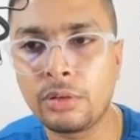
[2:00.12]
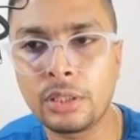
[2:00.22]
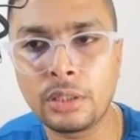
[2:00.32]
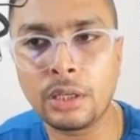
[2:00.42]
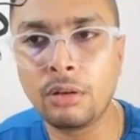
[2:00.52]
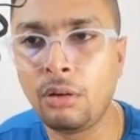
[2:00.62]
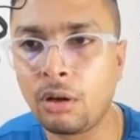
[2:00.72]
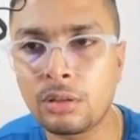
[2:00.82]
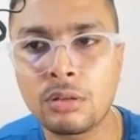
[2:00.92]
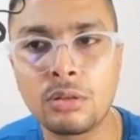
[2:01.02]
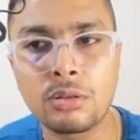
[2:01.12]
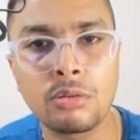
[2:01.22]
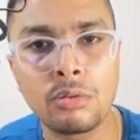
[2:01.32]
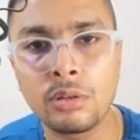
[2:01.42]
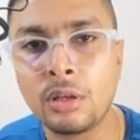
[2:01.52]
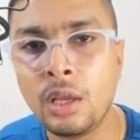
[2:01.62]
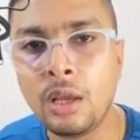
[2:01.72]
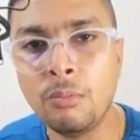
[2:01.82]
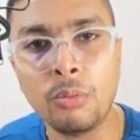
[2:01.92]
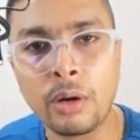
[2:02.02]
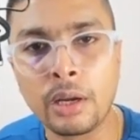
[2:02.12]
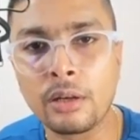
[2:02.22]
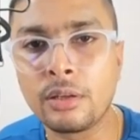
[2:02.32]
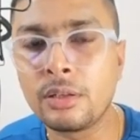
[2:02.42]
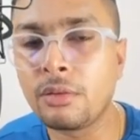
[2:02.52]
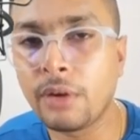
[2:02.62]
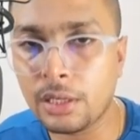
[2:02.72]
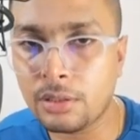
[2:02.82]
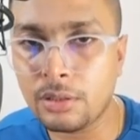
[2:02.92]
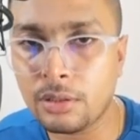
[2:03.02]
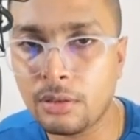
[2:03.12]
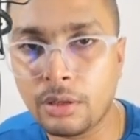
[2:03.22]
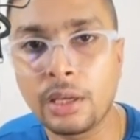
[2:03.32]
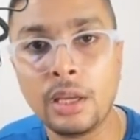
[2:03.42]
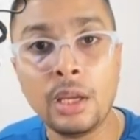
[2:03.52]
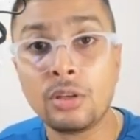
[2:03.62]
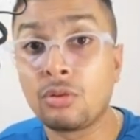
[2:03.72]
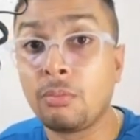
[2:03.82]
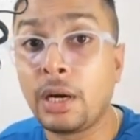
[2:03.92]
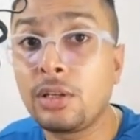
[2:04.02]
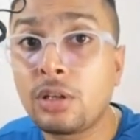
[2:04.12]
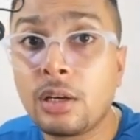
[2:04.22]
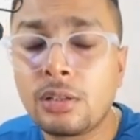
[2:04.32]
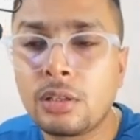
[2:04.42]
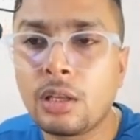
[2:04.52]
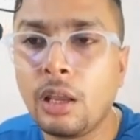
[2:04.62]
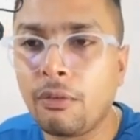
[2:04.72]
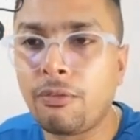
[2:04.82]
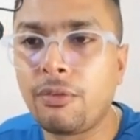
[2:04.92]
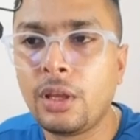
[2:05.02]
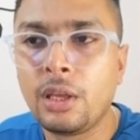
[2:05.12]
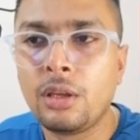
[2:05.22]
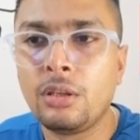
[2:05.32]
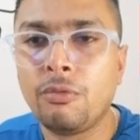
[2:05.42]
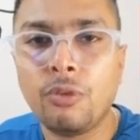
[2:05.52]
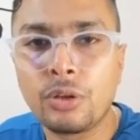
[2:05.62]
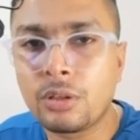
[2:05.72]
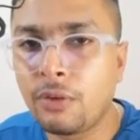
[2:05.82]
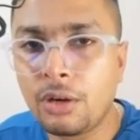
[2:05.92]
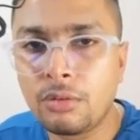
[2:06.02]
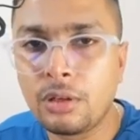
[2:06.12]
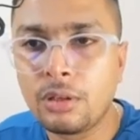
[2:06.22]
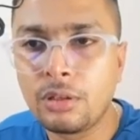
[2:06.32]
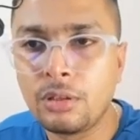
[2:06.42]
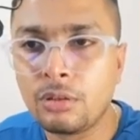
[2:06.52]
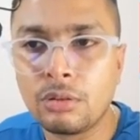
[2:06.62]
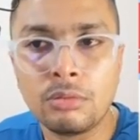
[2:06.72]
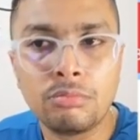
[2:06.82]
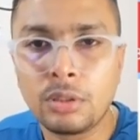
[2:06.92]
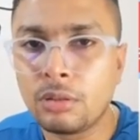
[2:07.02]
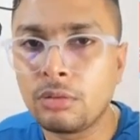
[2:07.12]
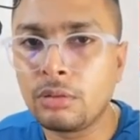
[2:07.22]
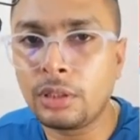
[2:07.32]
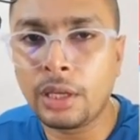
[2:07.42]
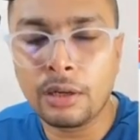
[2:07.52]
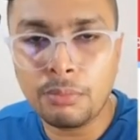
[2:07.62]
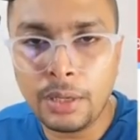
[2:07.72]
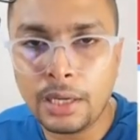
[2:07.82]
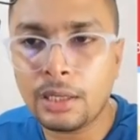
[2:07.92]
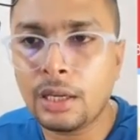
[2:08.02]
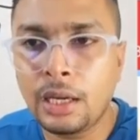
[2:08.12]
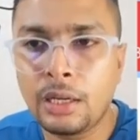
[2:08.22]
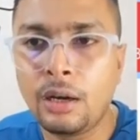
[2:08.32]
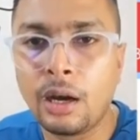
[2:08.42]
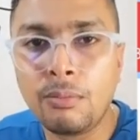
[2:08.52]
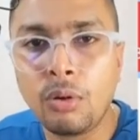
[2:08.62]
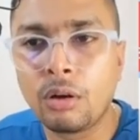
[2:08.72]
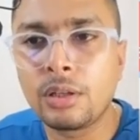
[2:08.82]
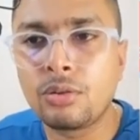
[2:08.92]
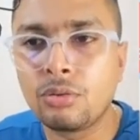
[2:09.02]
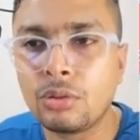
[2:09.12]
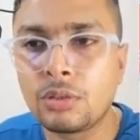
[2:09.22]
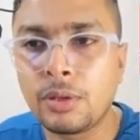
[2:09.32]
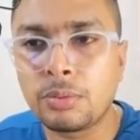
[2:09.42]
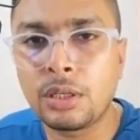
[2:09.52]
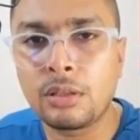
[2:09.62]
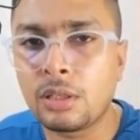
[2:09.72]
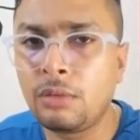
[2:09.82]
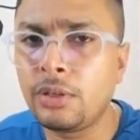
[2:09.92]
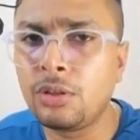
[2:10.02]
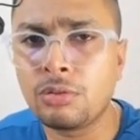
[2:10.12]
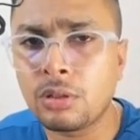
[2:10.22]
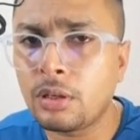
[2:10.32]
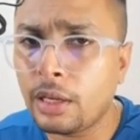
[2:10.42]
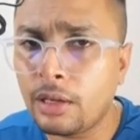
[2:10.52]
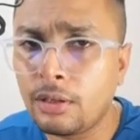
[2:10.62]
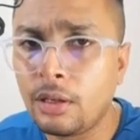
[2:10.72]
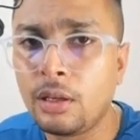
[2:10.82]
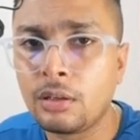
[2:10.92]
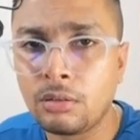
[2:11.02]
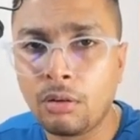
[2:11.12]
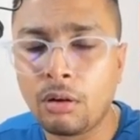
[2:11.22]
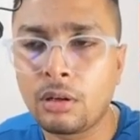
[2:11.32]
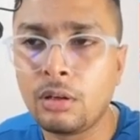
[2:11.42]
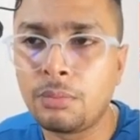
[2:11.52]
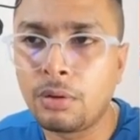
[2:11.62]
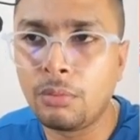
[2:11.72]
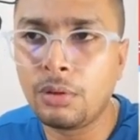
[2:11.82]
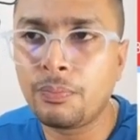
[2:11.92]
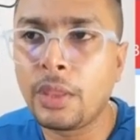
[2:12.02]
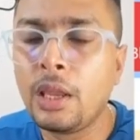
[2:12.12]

tracing lost or stolen mobile devices. Okay, so by chance, if your phone is found, you could, you know, get it back and unblock it through this website itself and use it again. Not a problem.